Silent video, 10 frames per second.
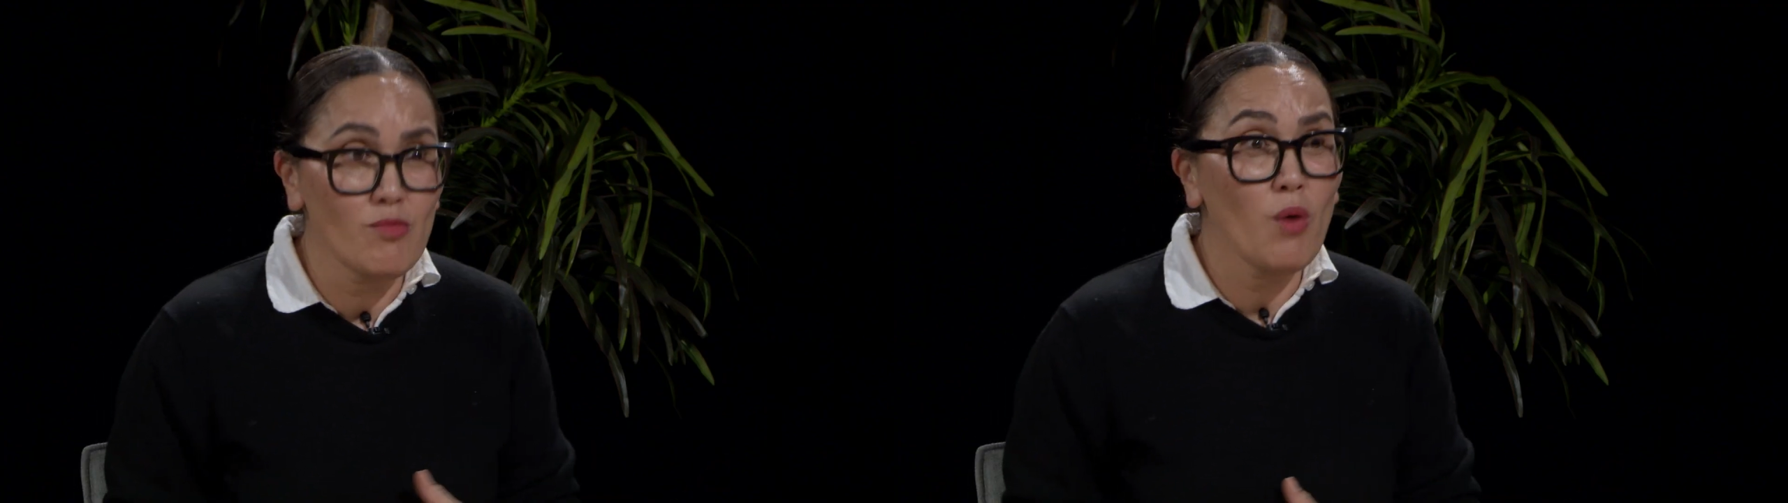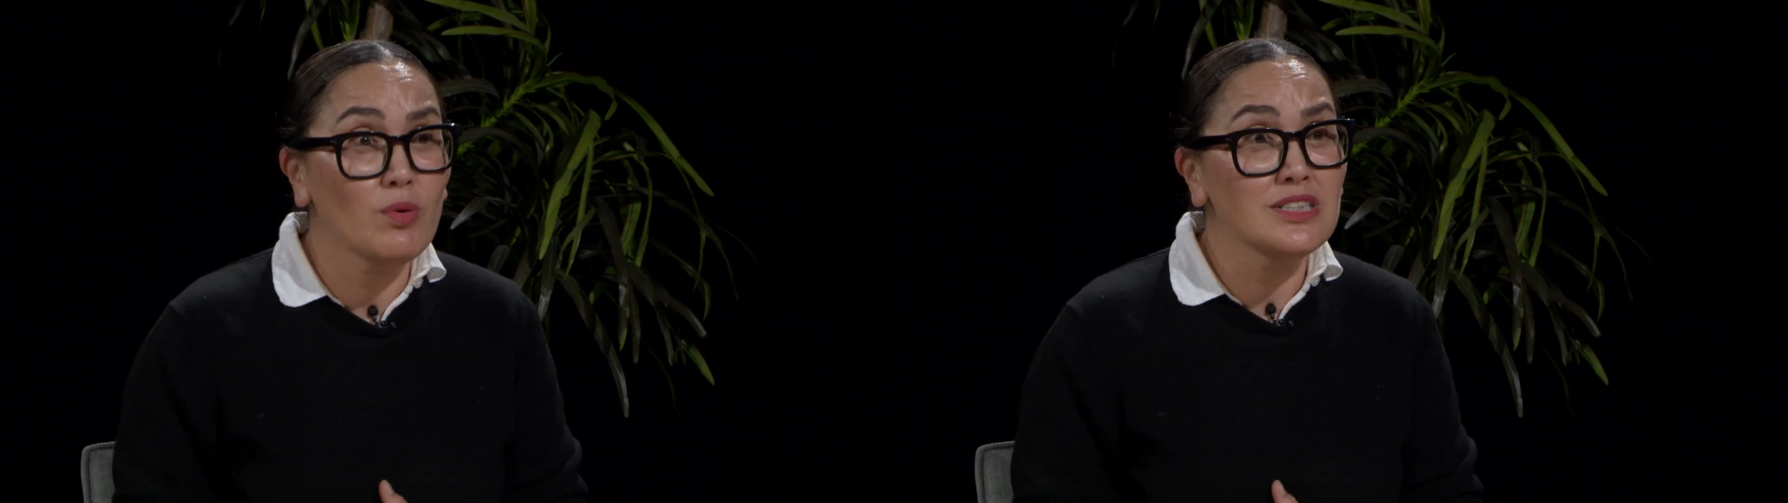
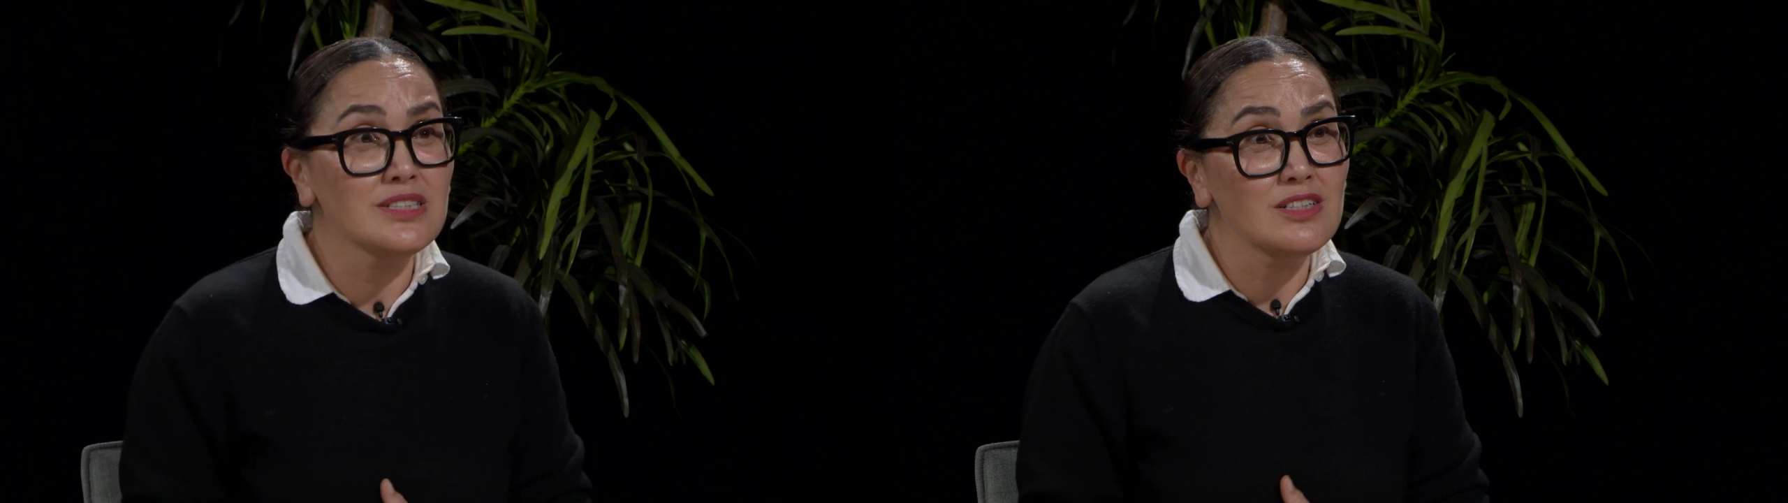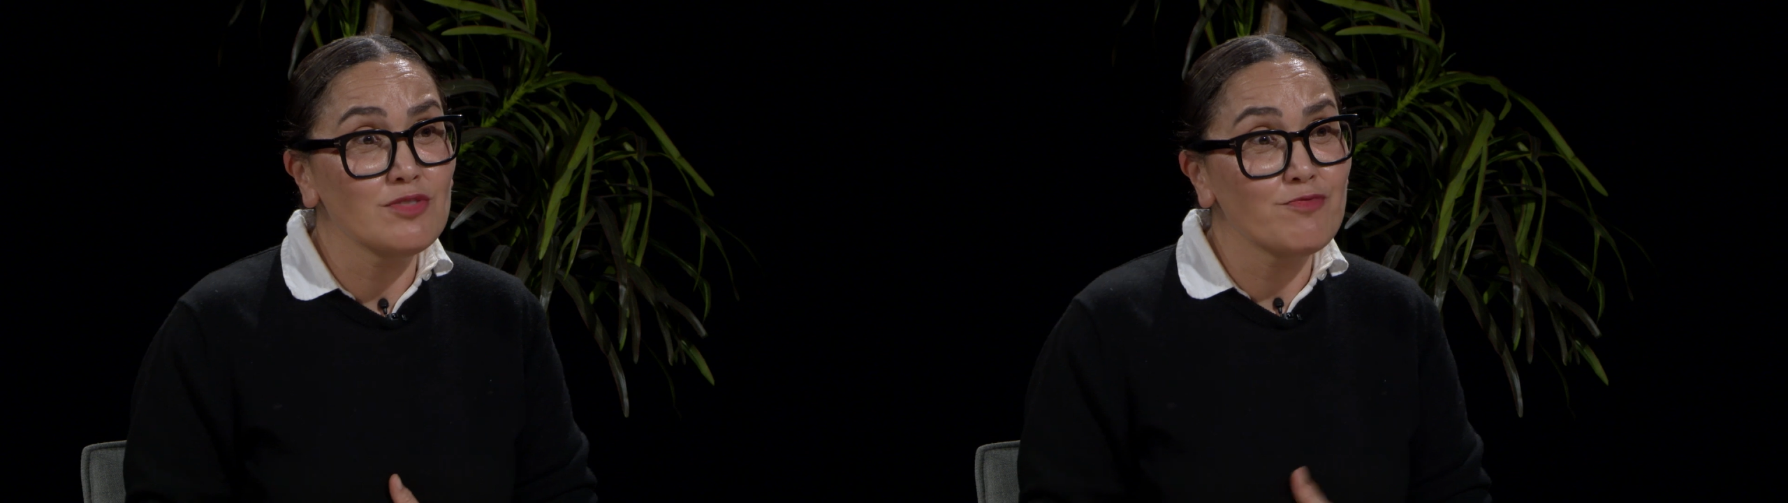What was
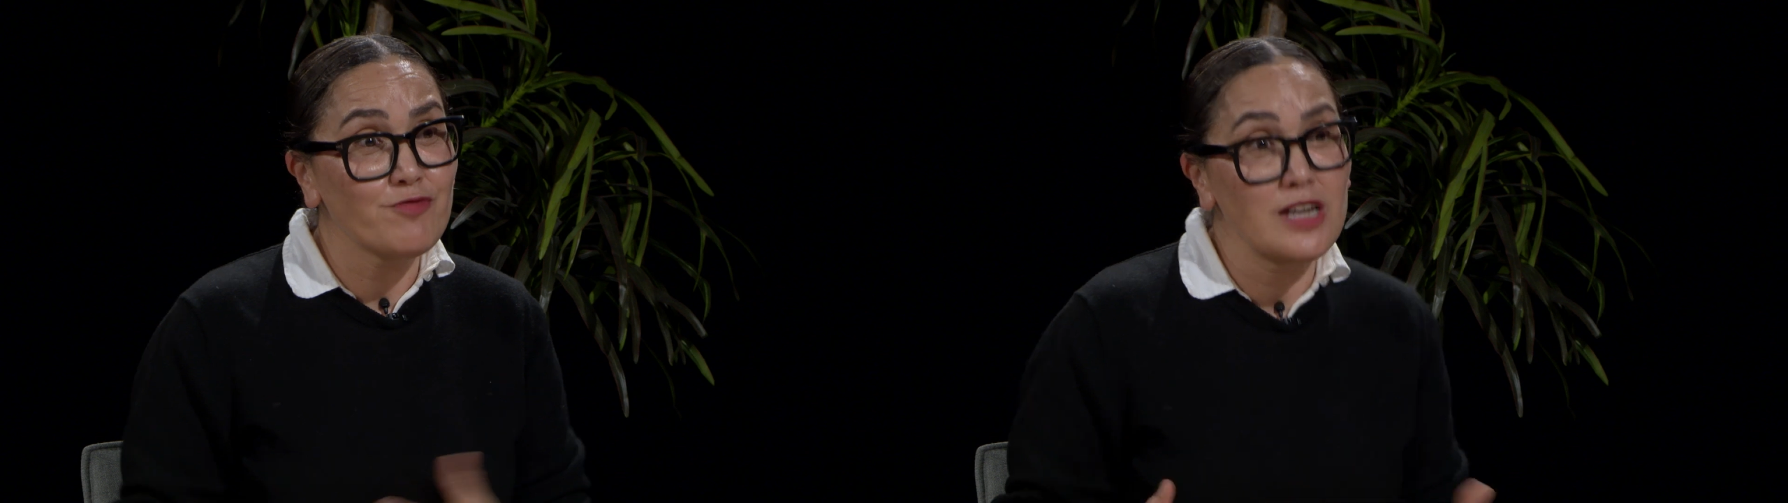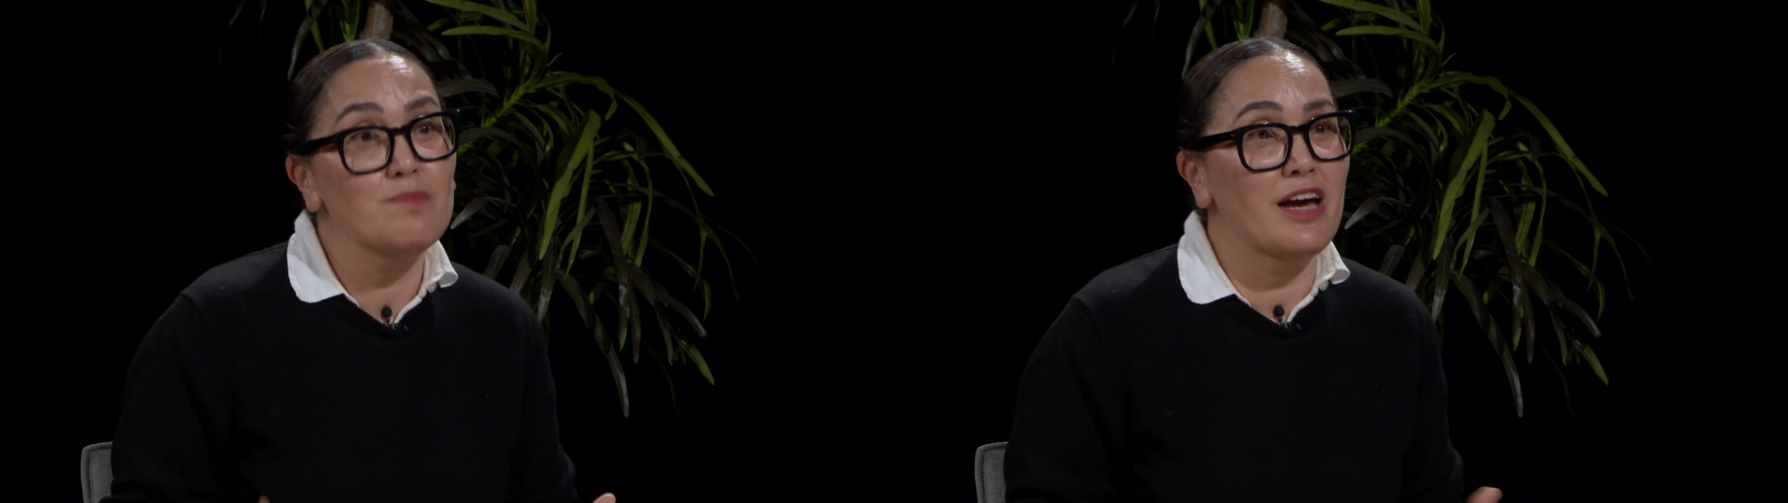the
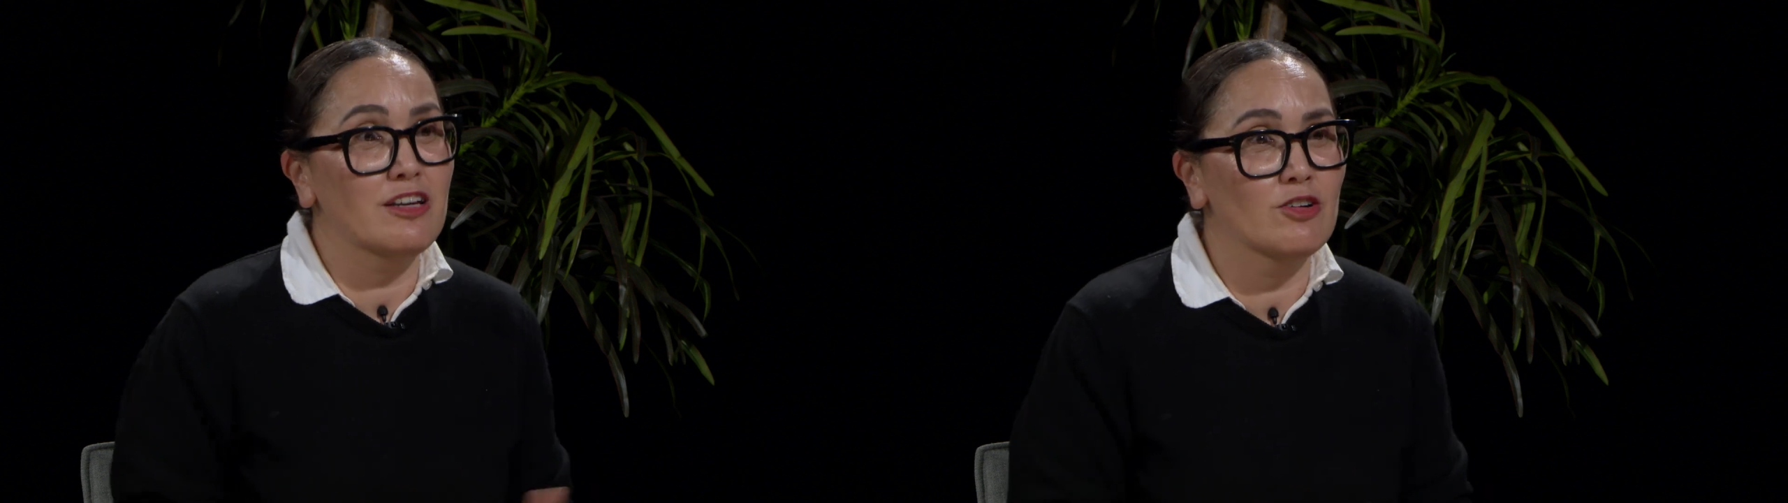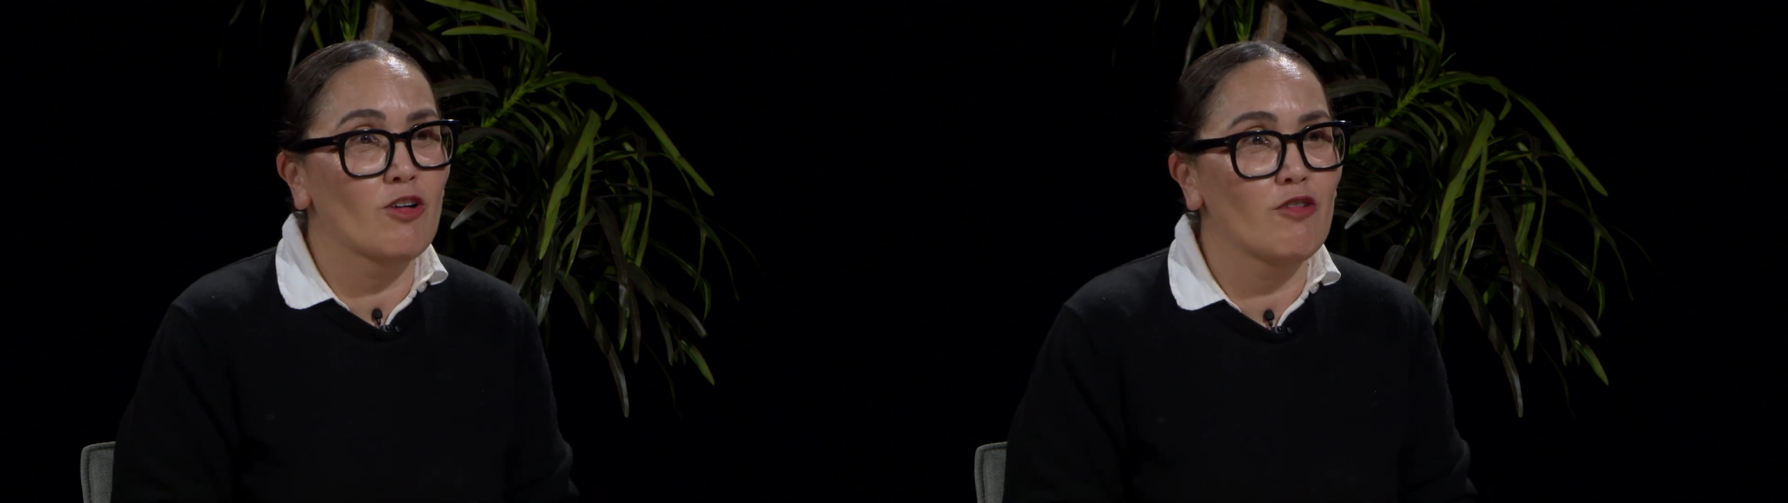
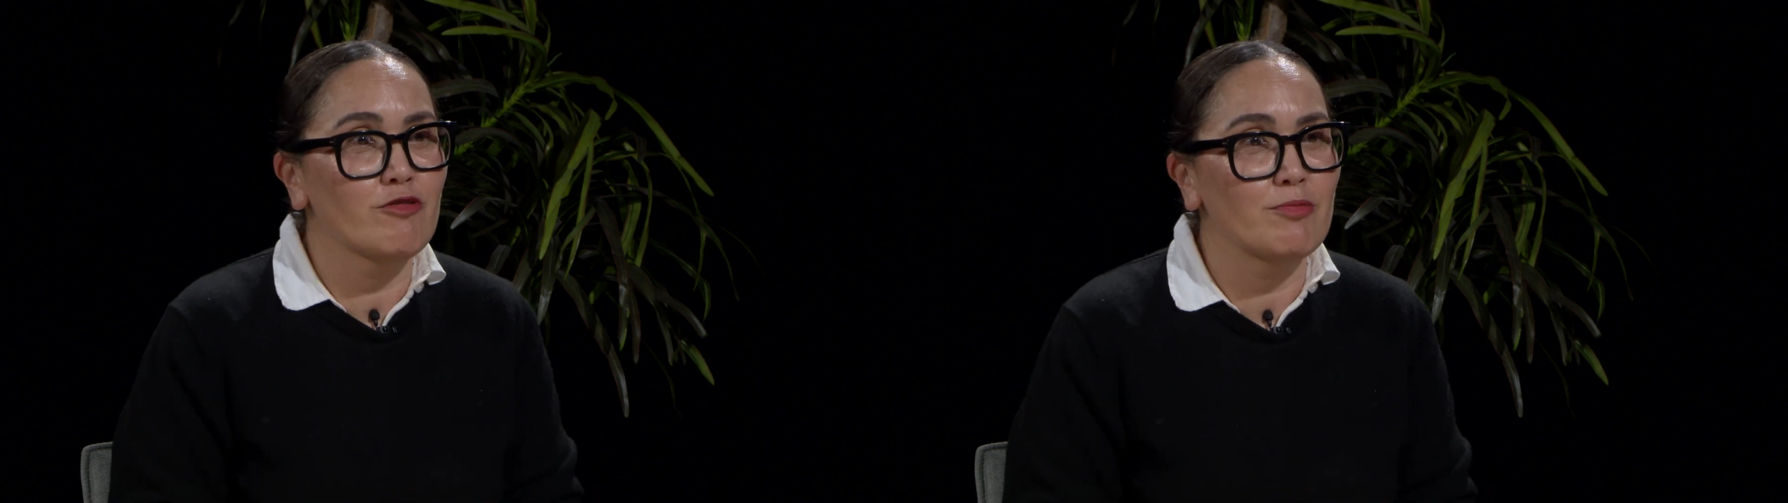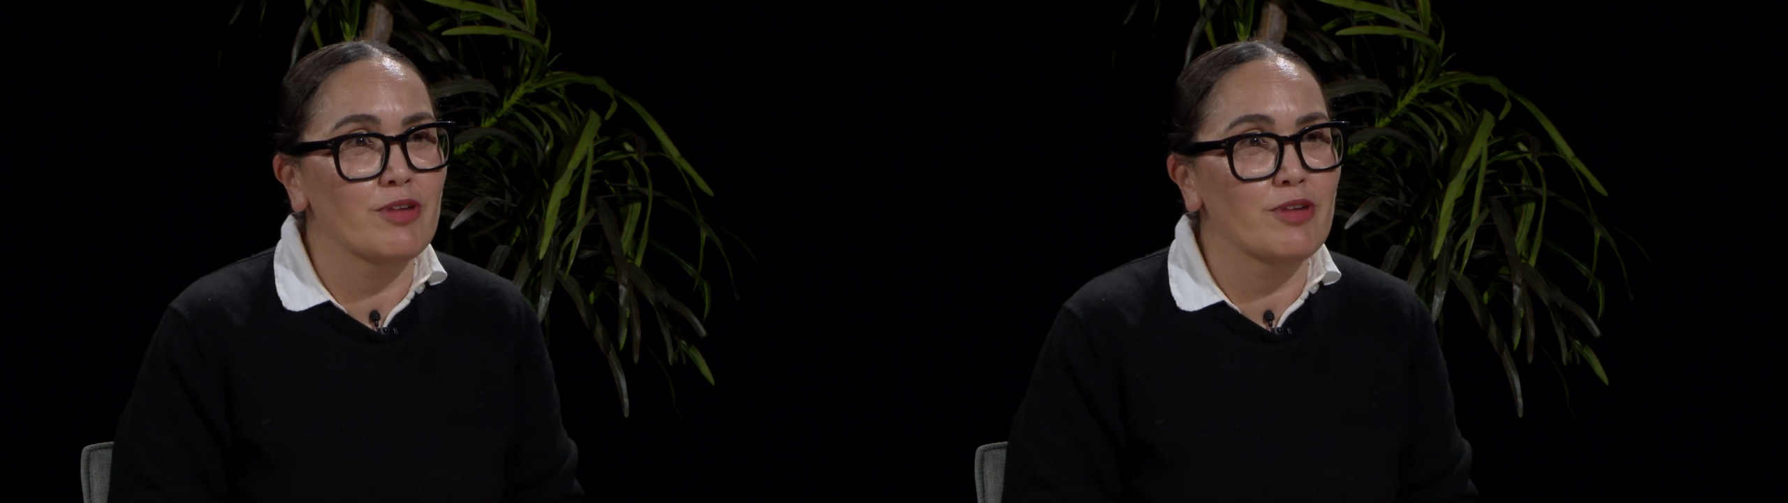feedback you got from